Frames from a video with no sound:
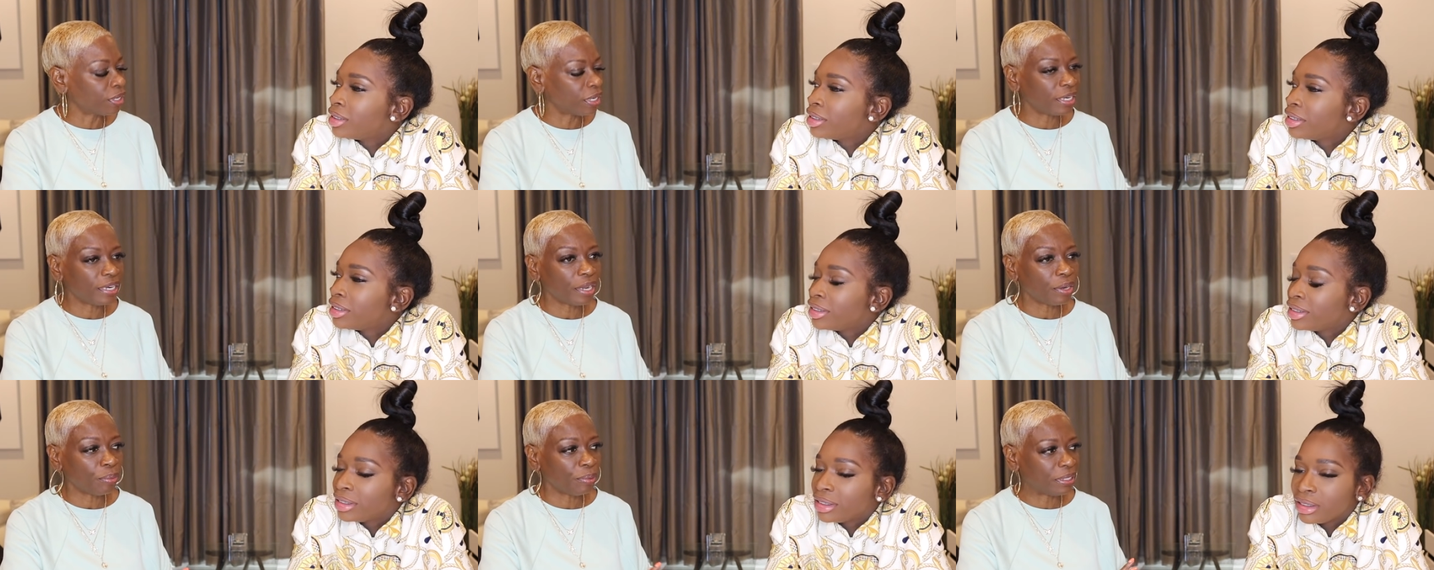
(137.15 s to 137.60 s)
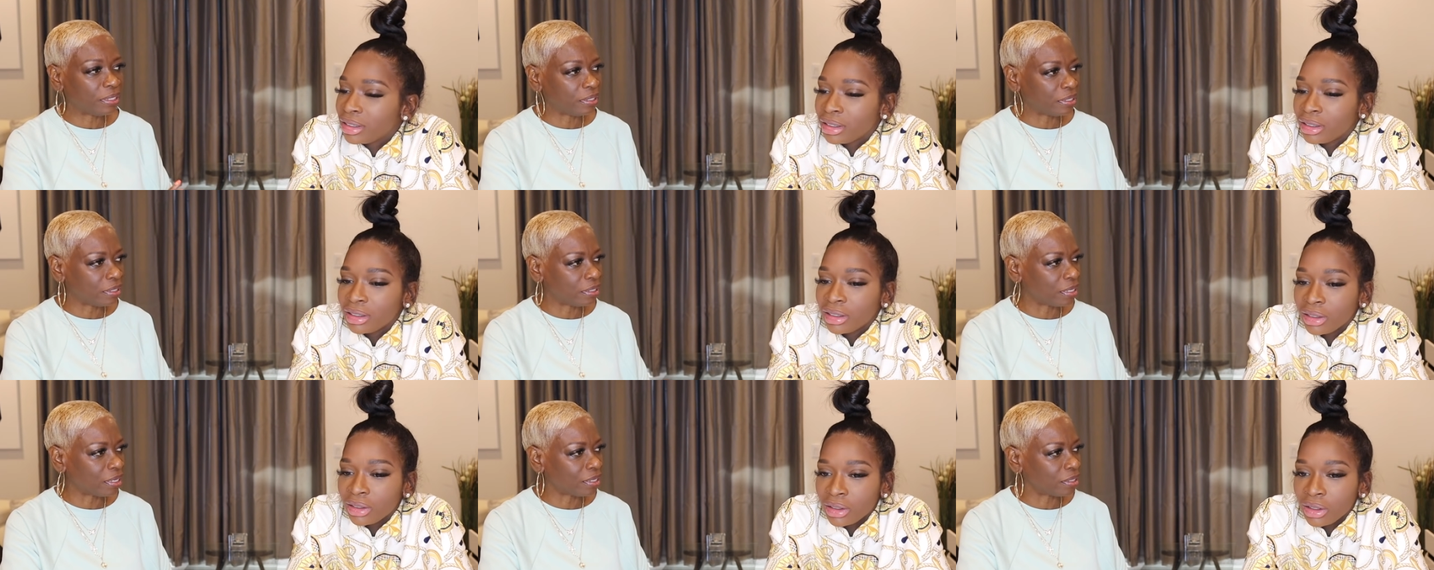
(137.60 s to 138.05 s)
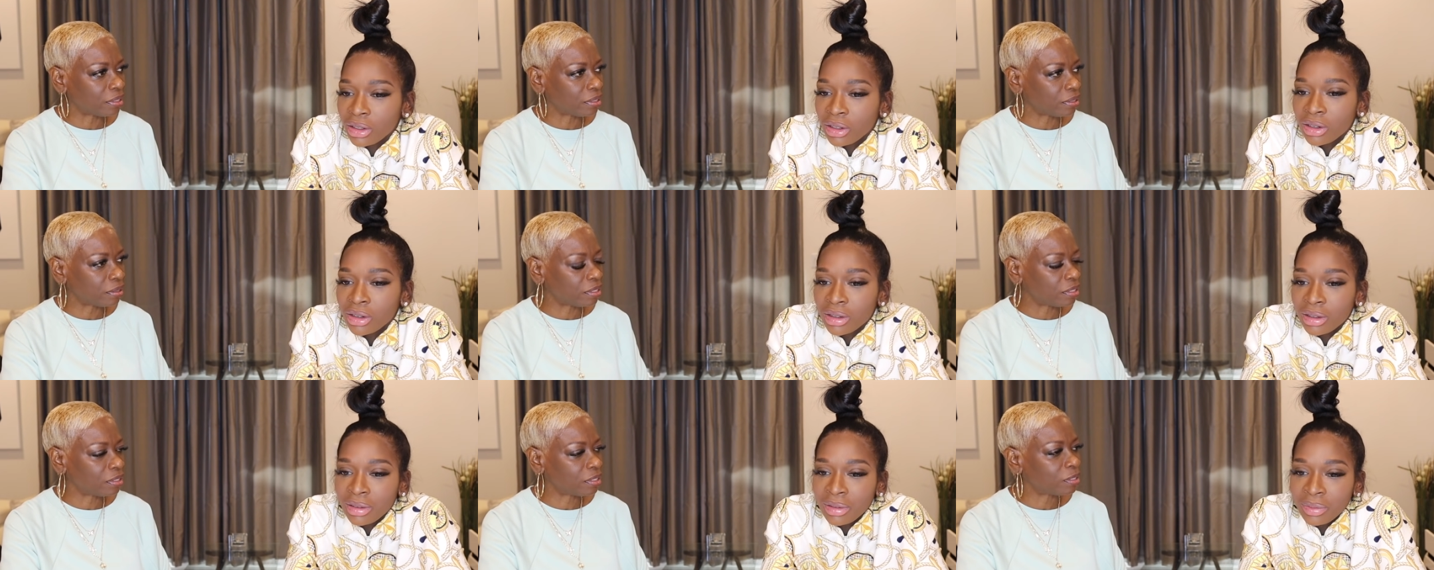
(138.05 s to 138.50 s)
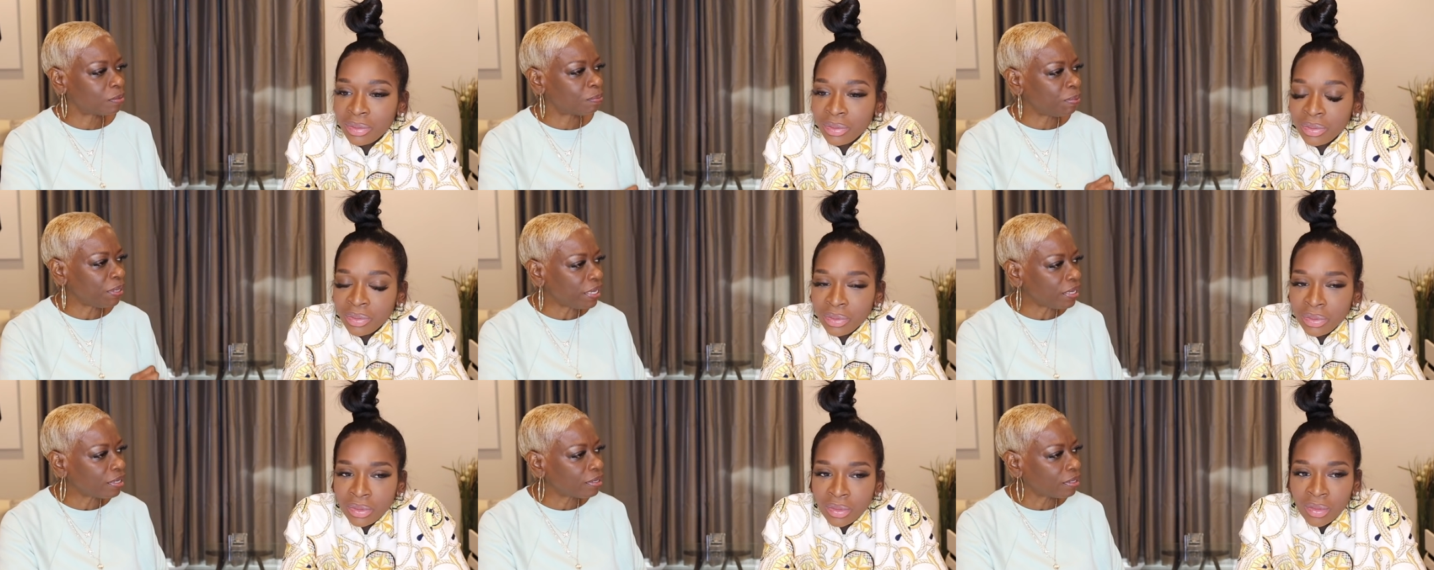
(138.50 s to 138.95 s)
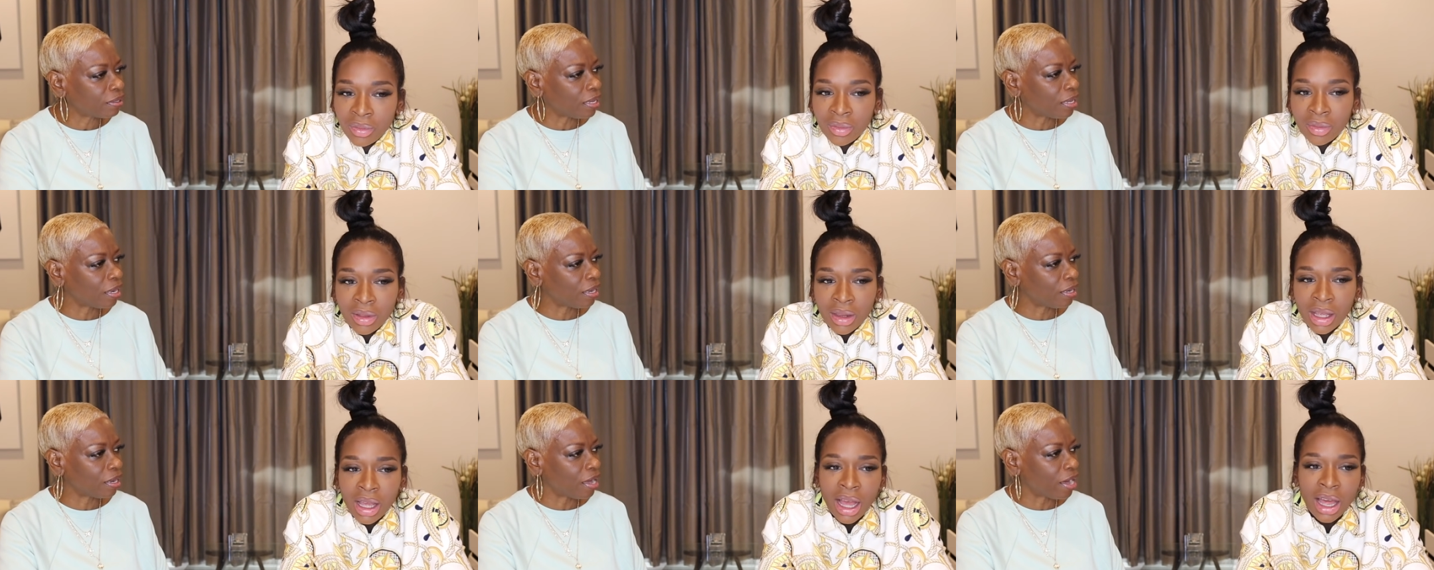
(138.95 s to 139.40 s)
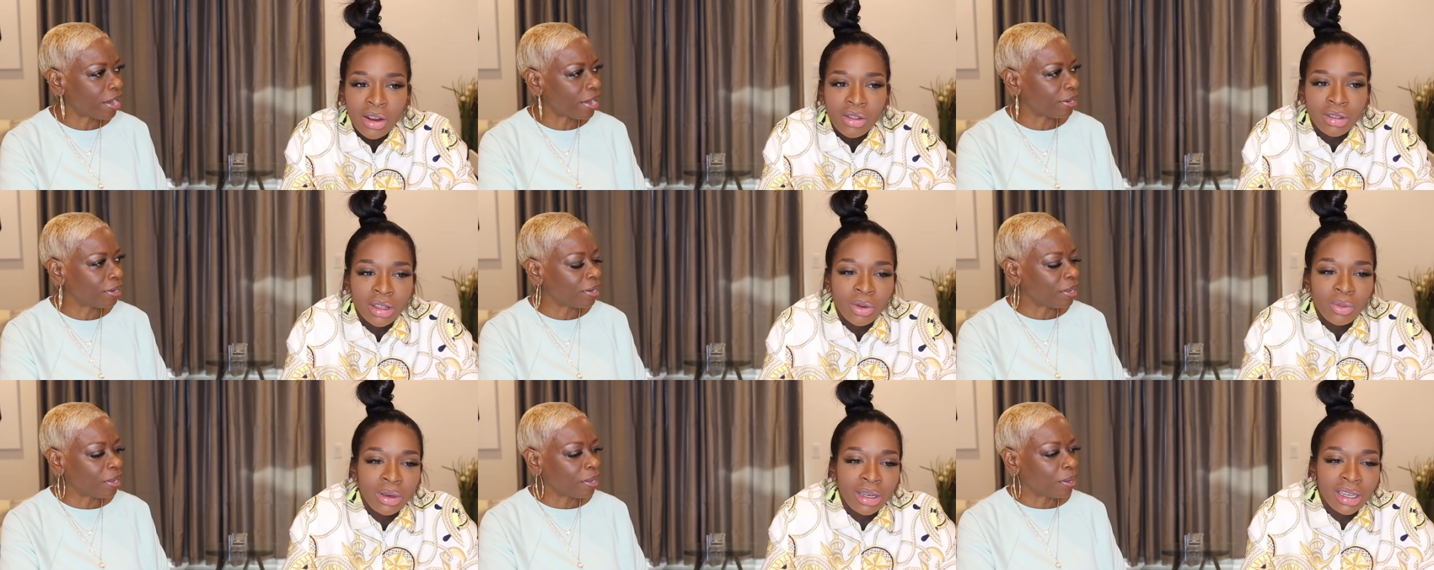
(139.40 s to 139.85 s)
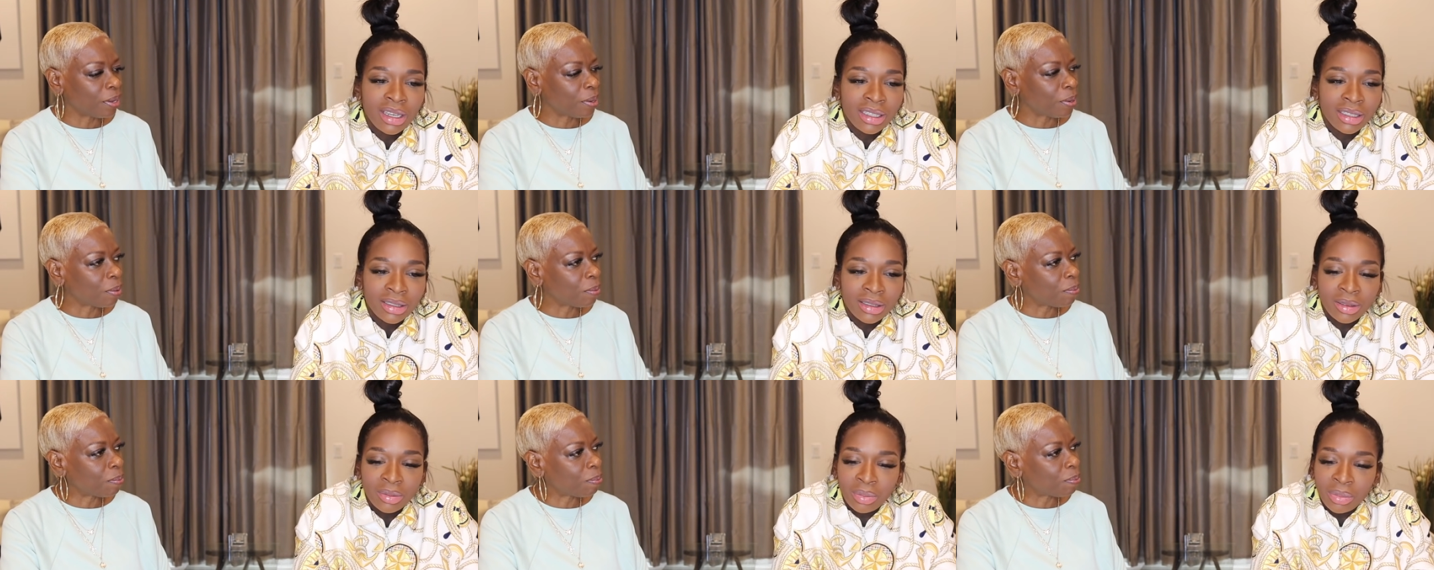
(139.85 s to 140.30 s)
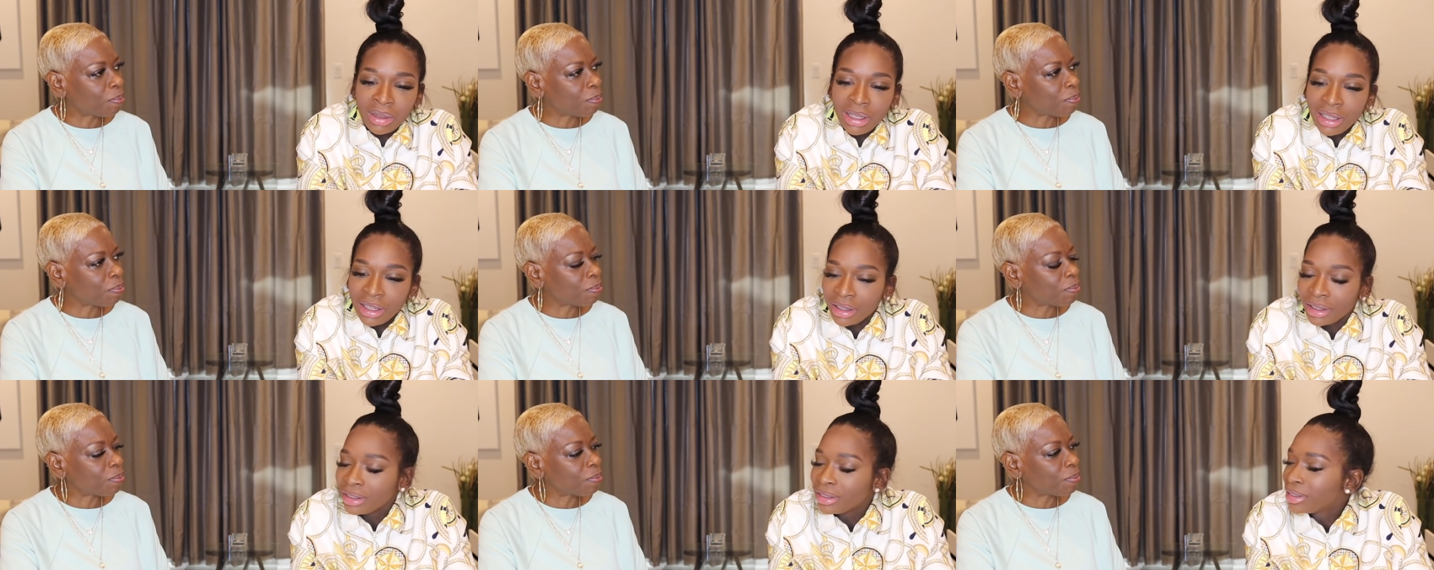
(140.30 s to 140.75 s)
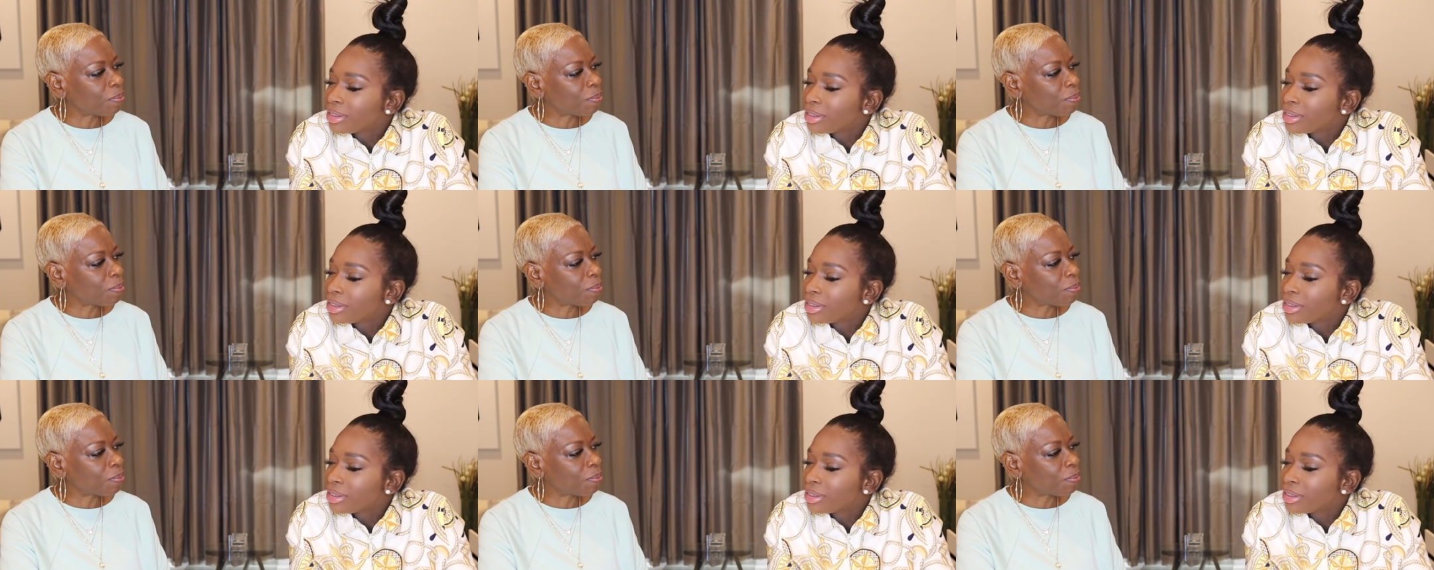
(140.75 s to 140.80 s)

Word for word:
Speaker 1: Not that we did not speak a lot. I don't think we didn't speak.